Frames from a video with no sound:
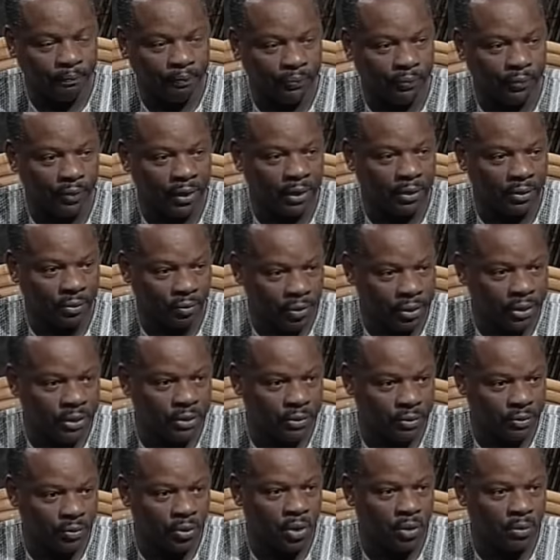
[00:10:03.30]
than Greece
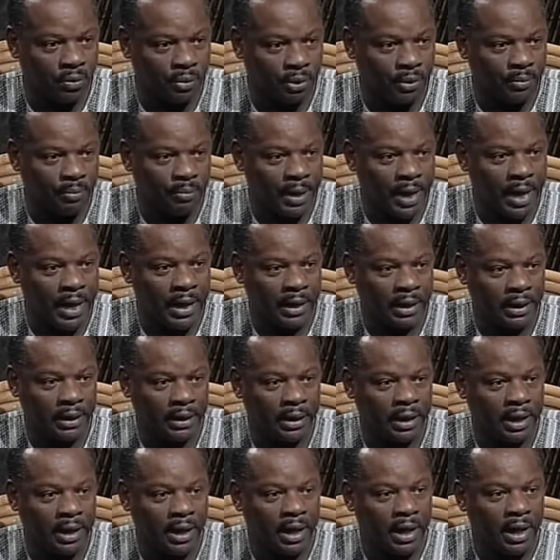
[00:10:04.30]
and Rome combined.
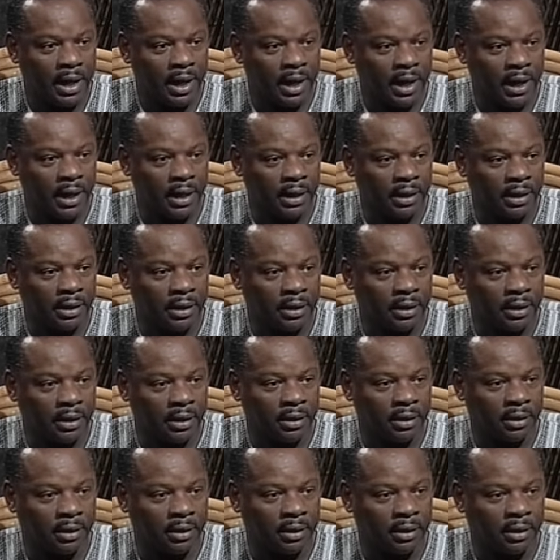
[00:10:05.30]
And
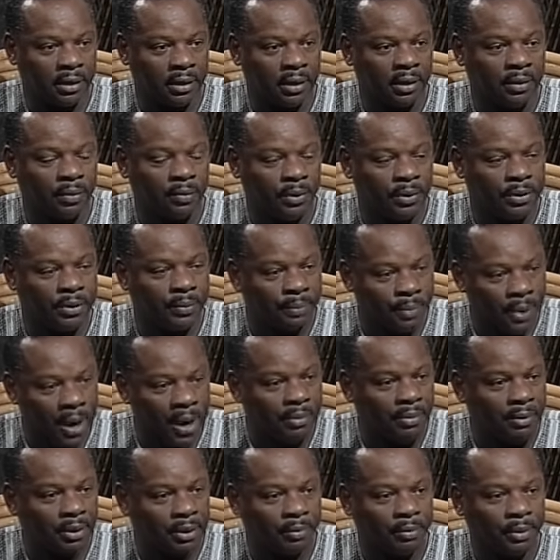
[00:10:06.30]
it was a
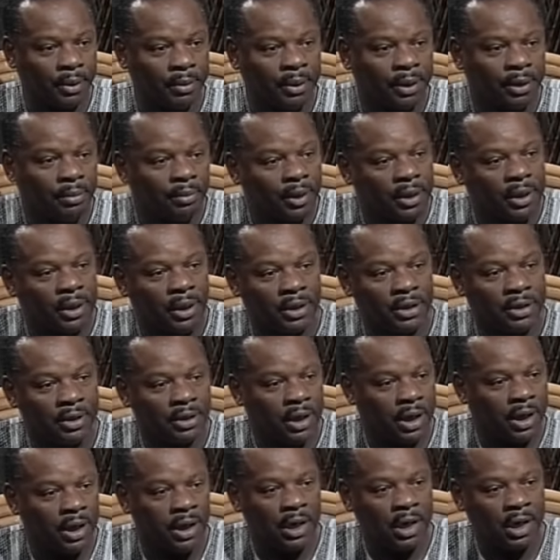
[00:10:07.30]
problem, I mean, because
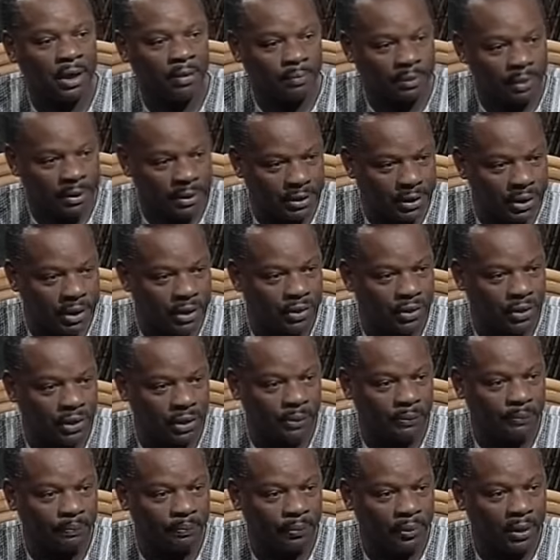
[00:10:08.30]
they had been
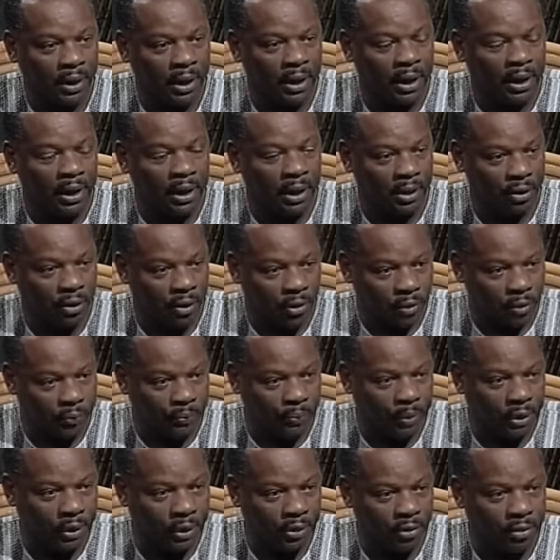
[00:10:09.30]
teaching in
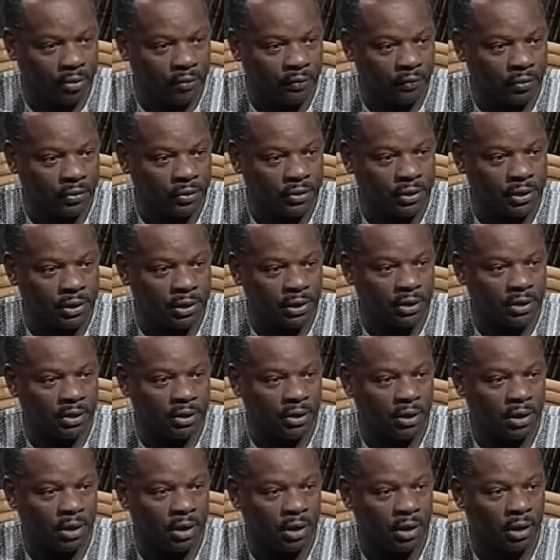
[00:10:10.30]
European
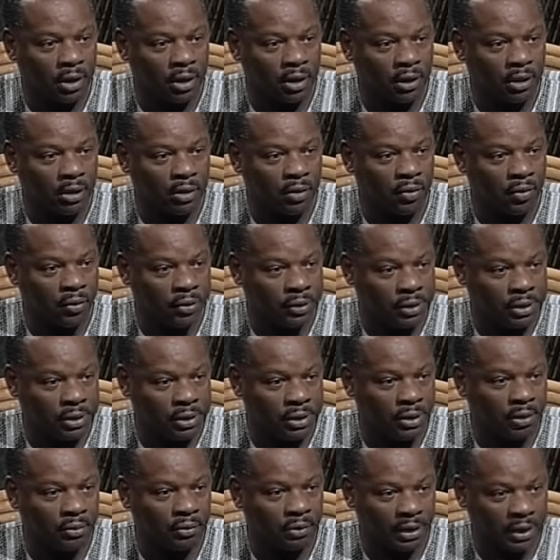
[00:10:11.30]
universities
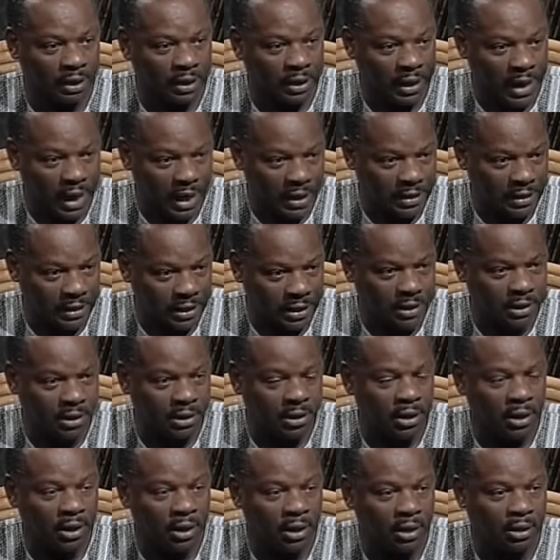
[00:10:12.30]
courses on the
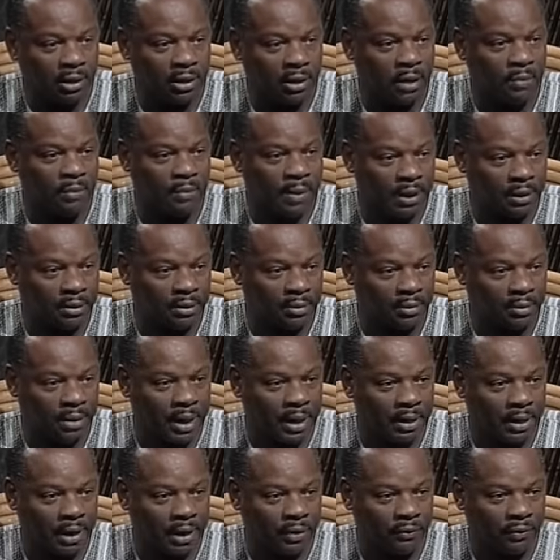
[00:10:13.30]
classics, and they meant
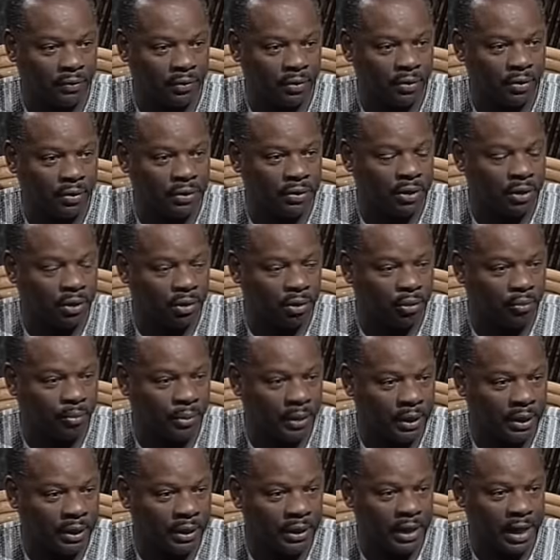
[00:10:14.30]
by that, of course, the
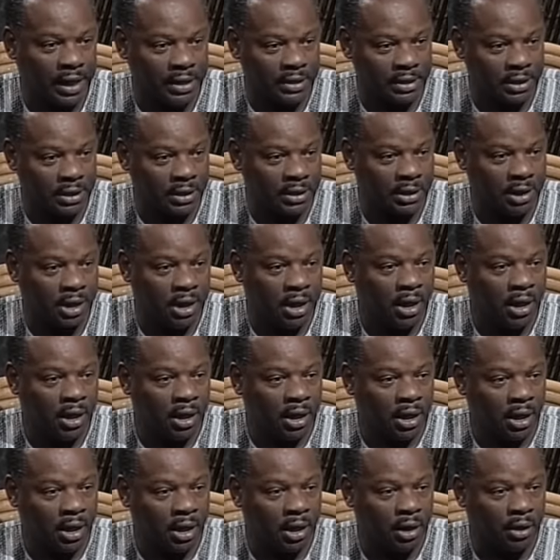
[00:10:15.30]
European classics,
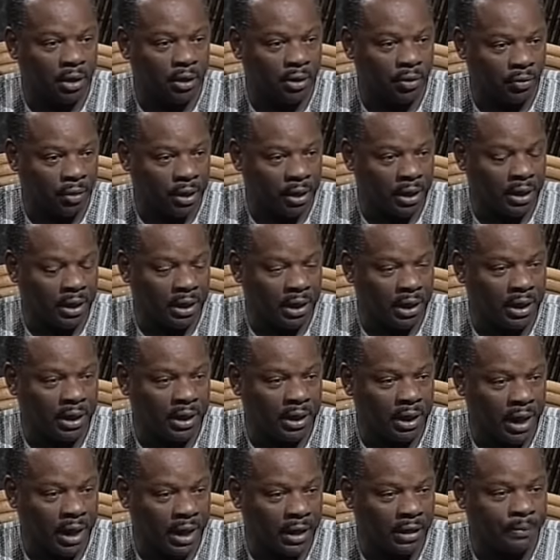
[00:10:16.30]
Greek
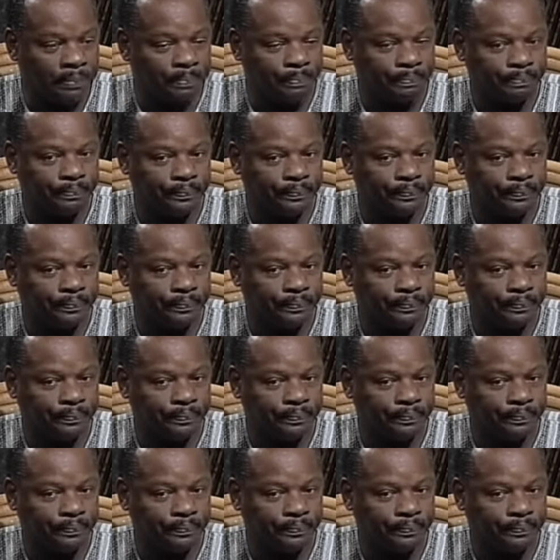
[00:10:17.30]
and Latin,